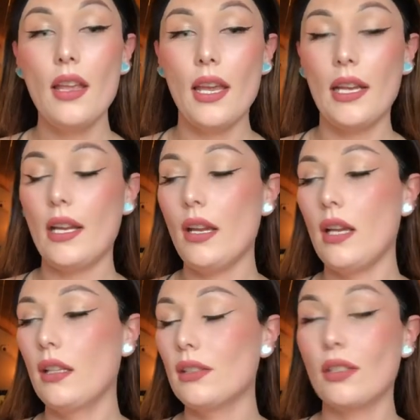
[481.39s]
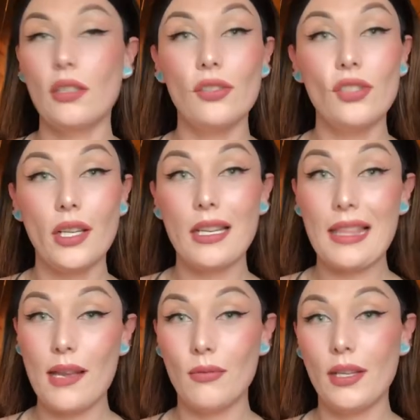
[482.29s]
And I highly suggest checking
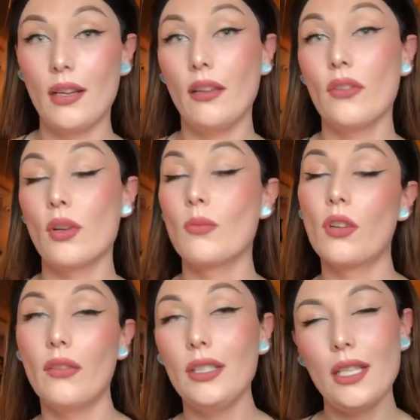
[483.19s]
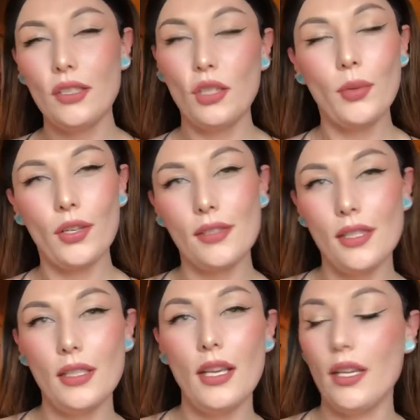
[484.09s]
that one out if you're more of an edgy
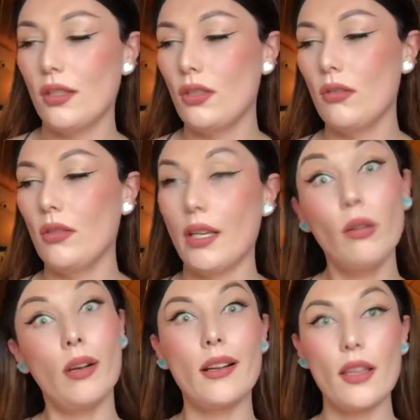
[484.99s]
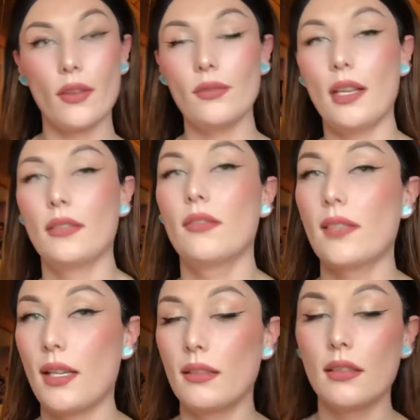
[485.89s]
person and you like rocking those kinds of
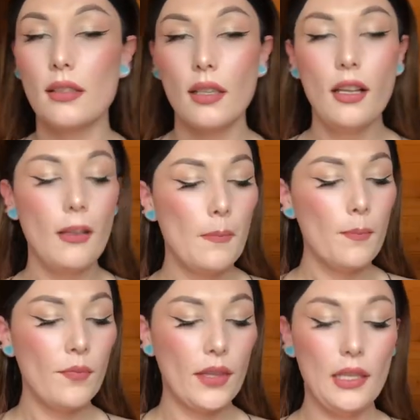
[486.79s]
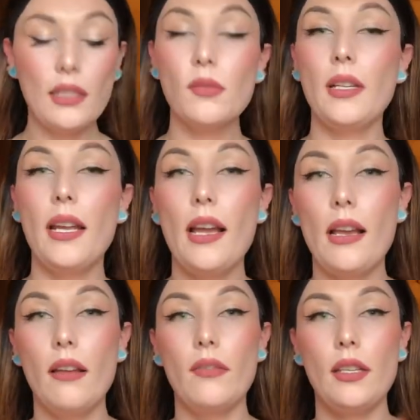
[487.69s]
scents. The next one I
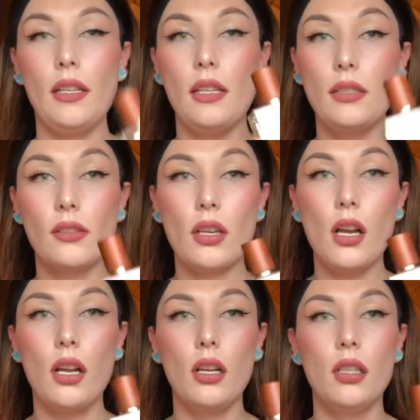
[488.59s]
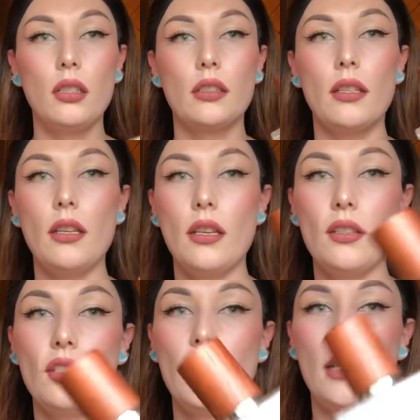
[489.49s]
have is called
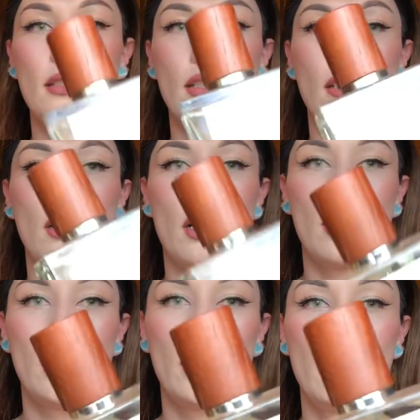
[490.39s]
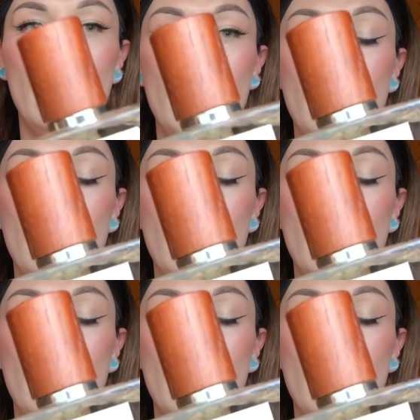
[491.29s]
Enchanted Garden.